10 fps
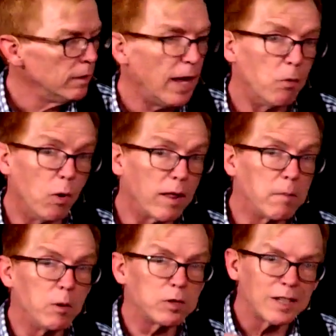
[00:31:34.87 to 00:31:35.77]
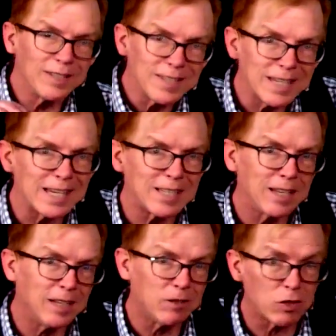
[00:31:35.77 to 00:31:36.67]
And one of the most
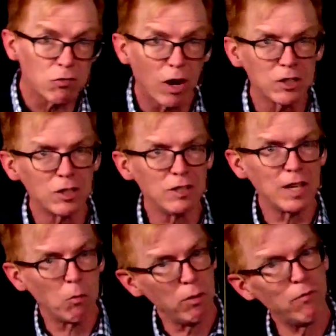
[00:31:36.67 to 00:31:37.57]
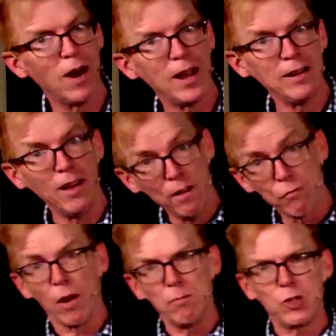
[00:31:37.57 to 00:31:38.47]
consistent instructions that we find
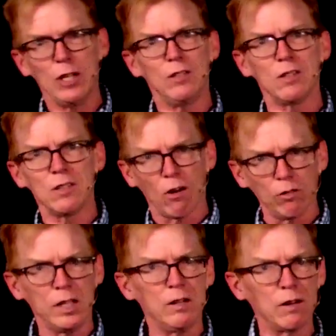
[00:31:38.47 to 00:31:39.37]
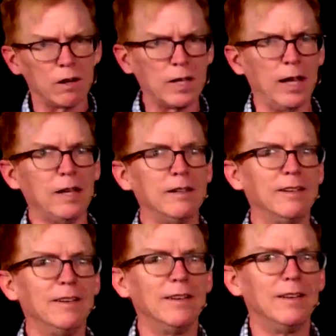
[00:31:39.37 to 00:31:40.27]
from Jesus, our leader, our King,
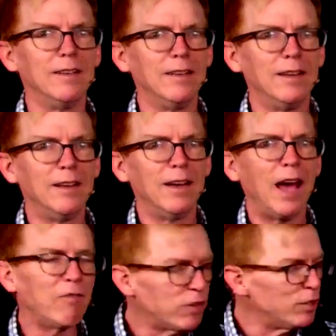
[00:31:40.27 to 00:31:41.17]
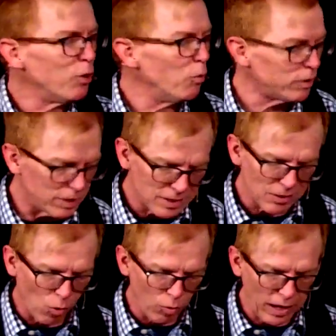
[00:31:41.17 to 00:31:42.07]
have to do with this
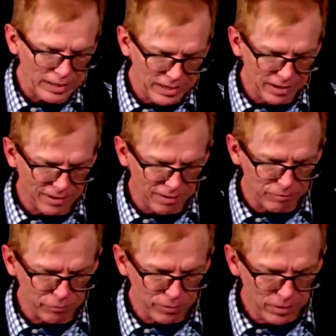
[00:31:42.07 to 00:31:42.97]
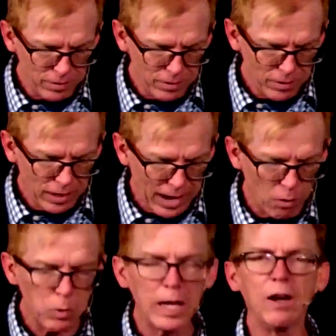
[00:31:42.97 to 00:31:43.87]
whole idea of how
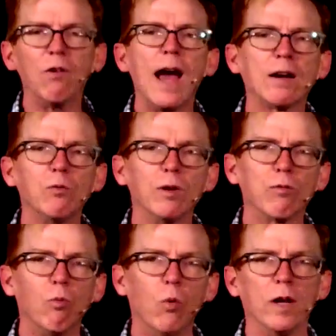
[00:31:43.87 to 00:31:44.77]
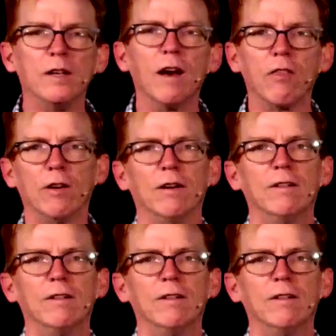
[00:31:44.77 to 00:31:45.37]
we interact with one another.